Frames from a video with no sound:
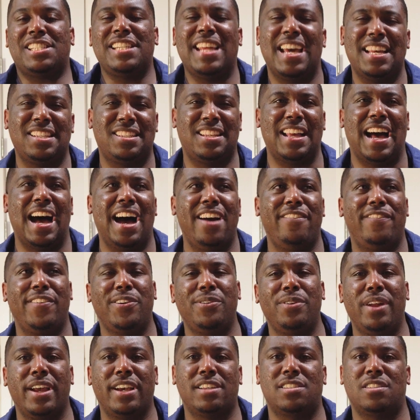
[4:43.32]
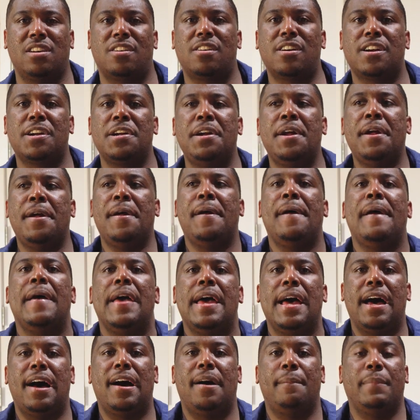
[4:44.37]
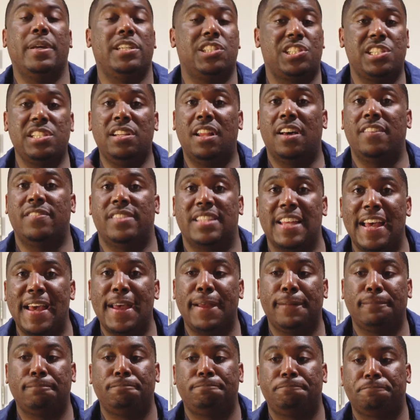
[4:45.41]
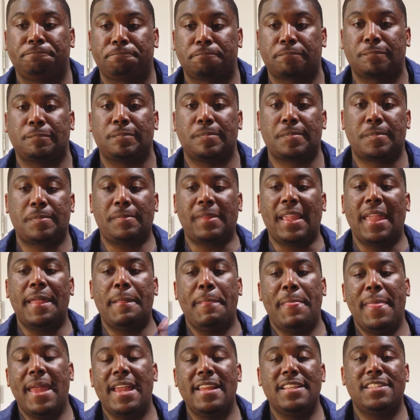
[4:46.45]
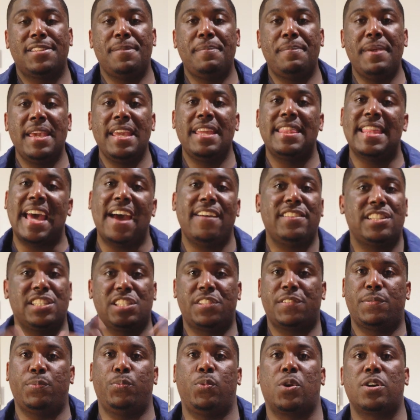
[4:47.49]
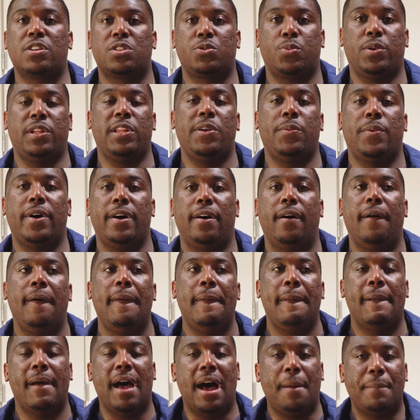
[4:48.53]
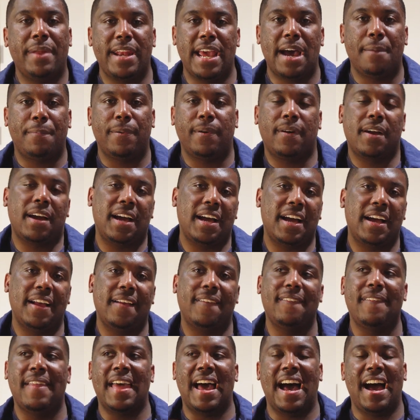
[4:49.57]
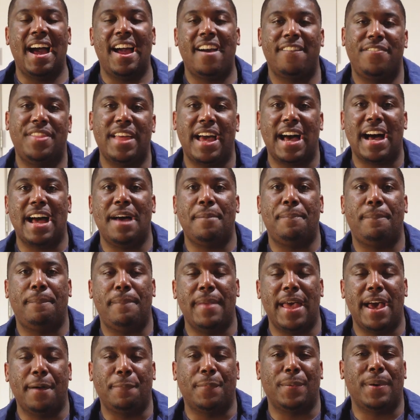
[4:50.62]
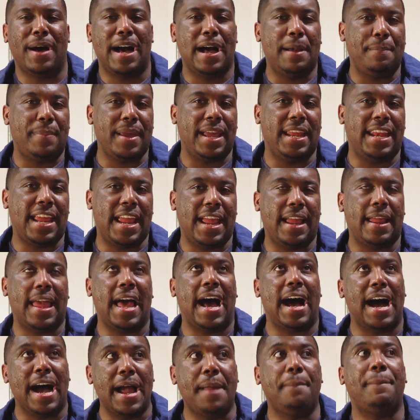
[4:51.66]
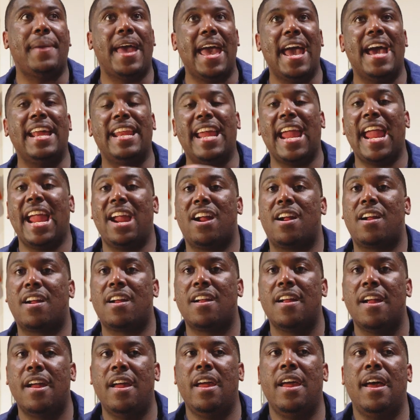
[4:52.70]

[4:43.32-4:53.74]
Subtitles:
she has the iPhone XR, and she loves that. And to me, that just works really well. I'm an Apple guy. I have the Apple iPad Air.